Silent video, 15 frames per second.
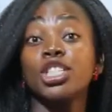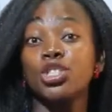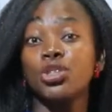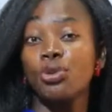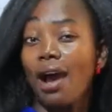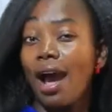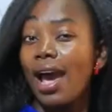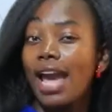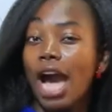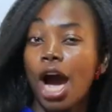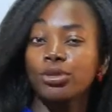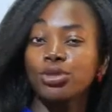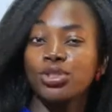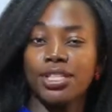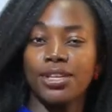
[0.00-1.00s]
try
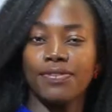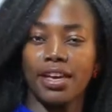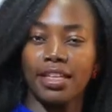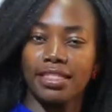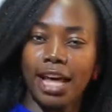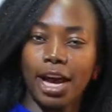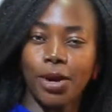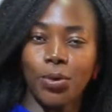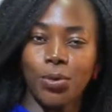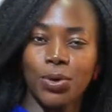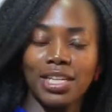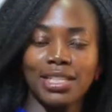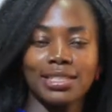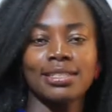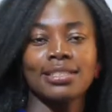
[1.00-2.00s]
out even the
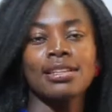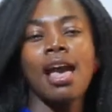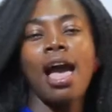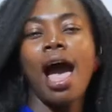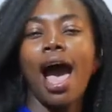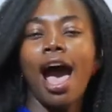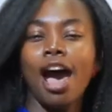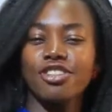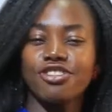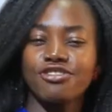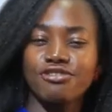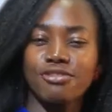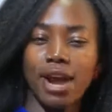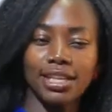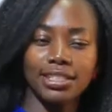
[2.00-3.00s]
quiz, and
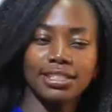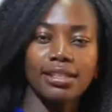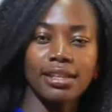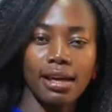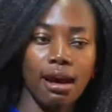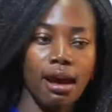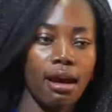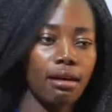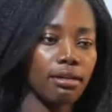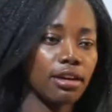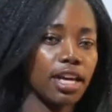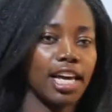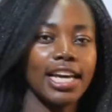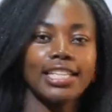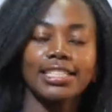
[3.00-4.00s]
right there,
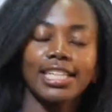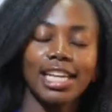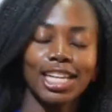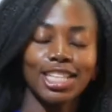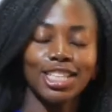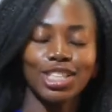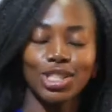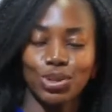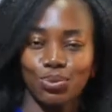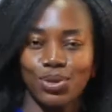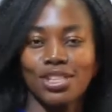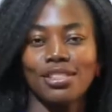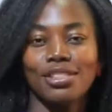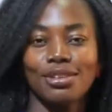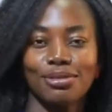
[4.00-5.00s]
excellence is
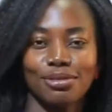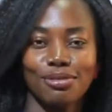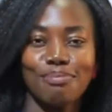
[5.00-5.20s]
with you.